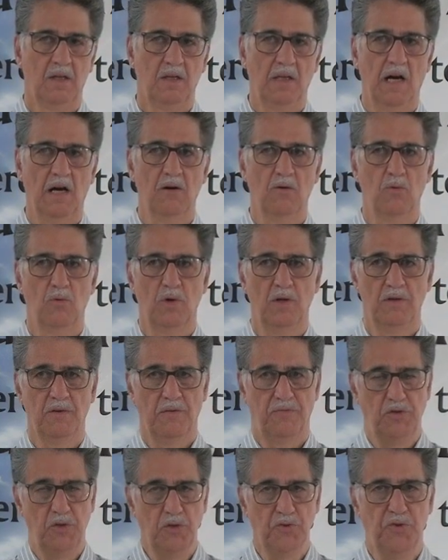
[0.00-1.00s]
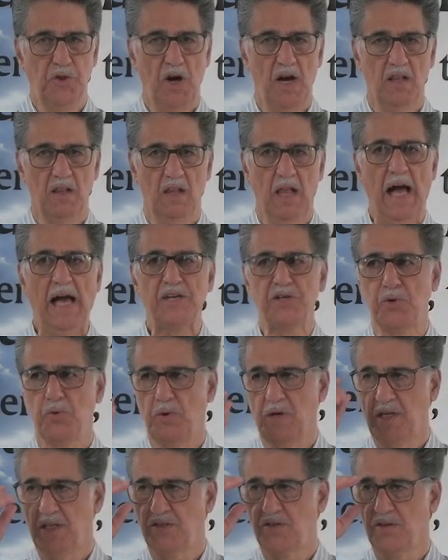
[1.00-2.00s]
Now, if you thought last
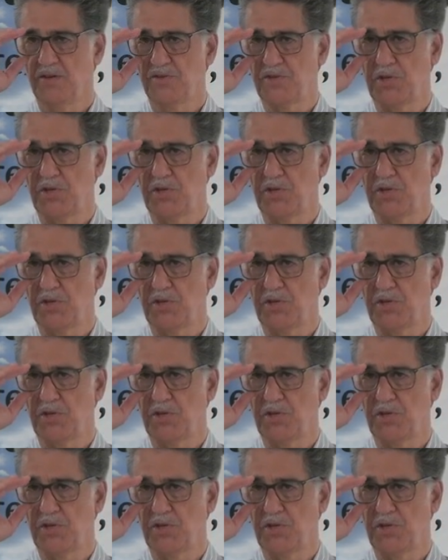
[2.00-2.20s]
week's